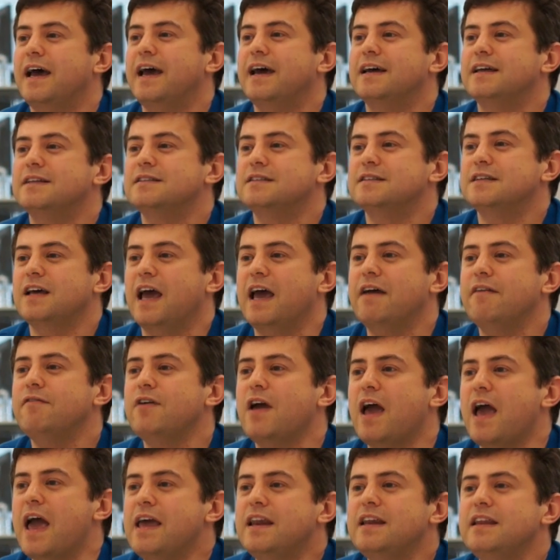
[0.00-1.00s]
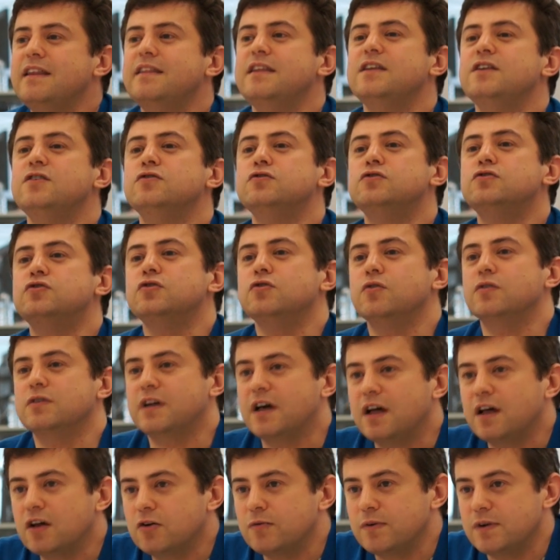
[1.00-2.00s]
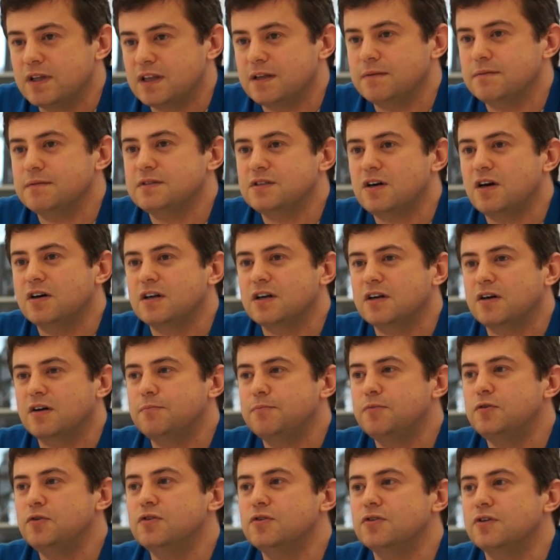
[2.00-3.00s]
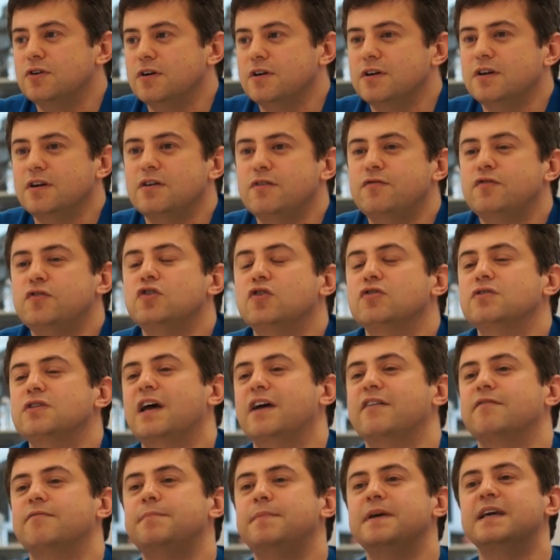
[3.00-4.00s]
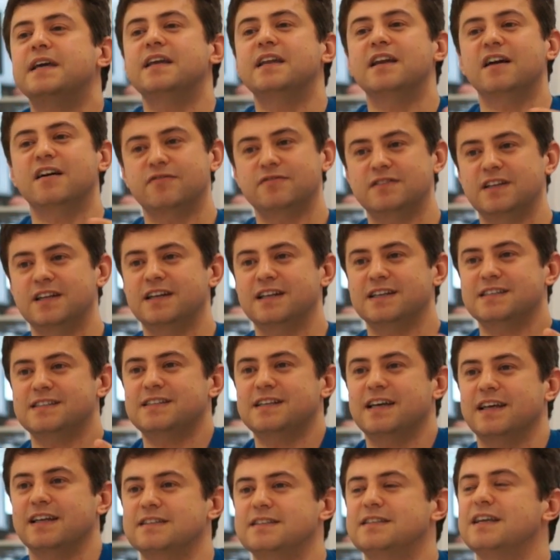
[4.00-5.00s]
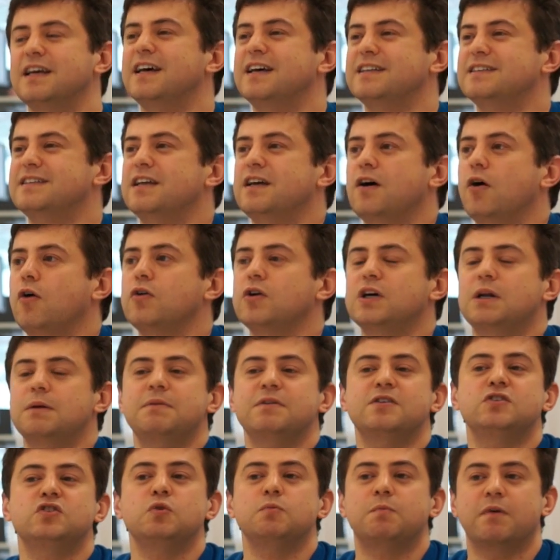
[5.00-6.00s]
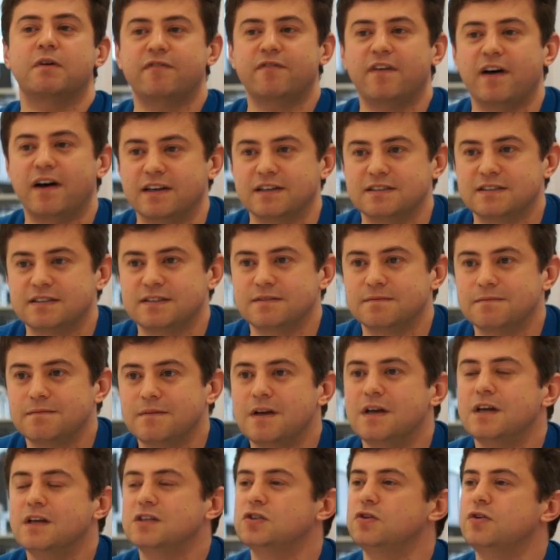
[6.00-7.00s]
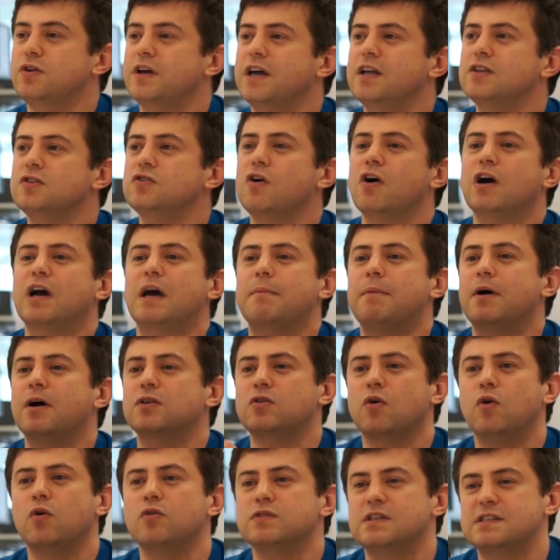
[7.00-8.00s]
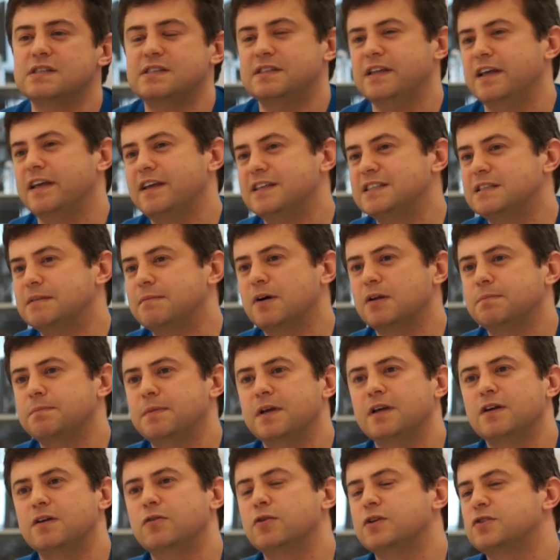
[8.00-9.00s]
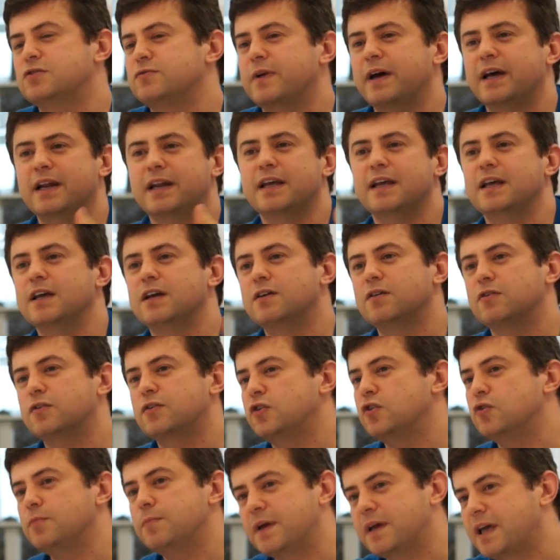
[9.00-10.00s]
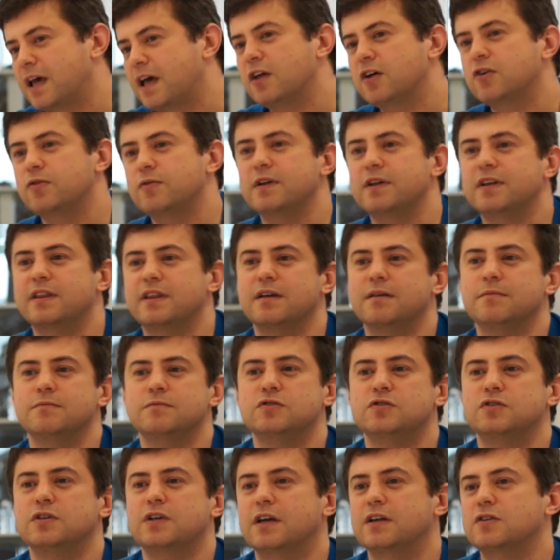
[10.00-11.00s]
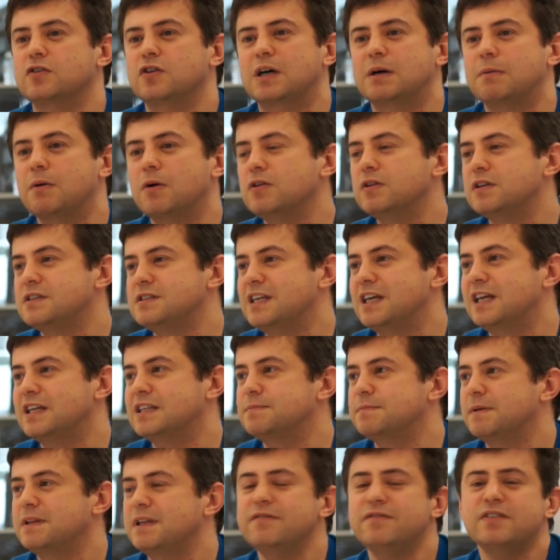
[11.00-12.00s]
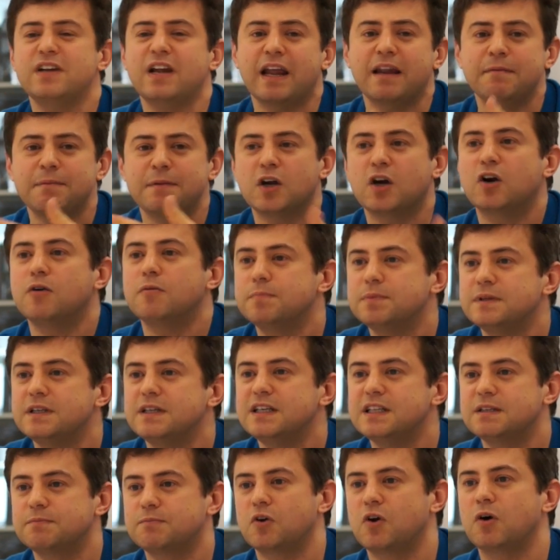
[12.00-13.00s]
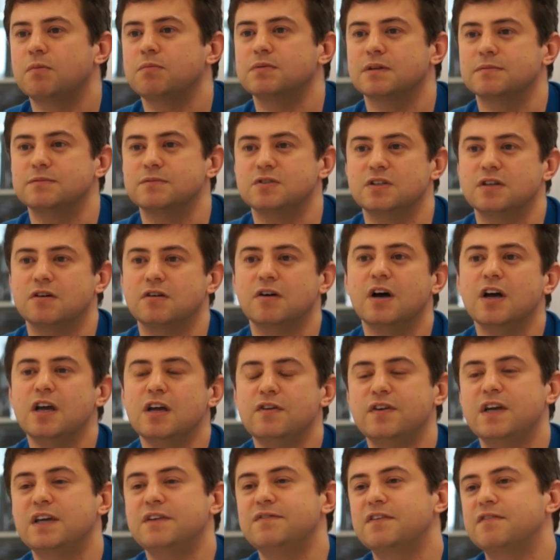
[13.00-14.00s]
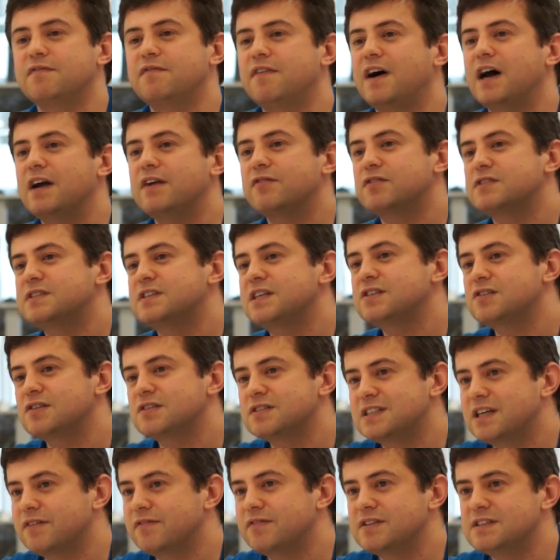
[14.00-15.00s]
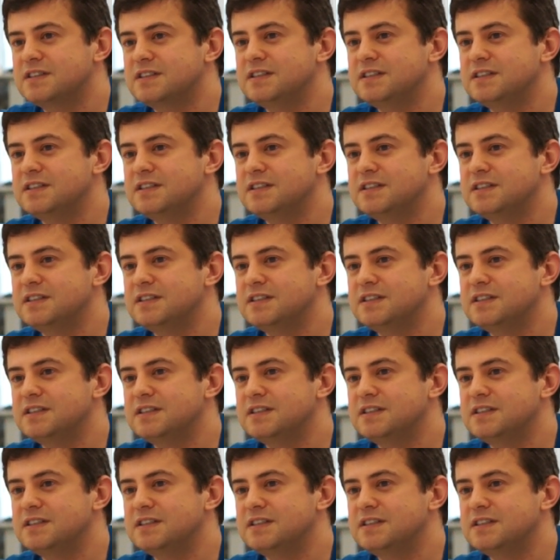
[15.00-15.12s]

And anything you do on algorithms on a computer, and if you don't have big enough data sets, they're all going to be super fast. So you can talk about all these things about being quadratic or cubic algorithms, you can talk about all these things, but even anti-complete problems, if you give it 5 or 6 or 7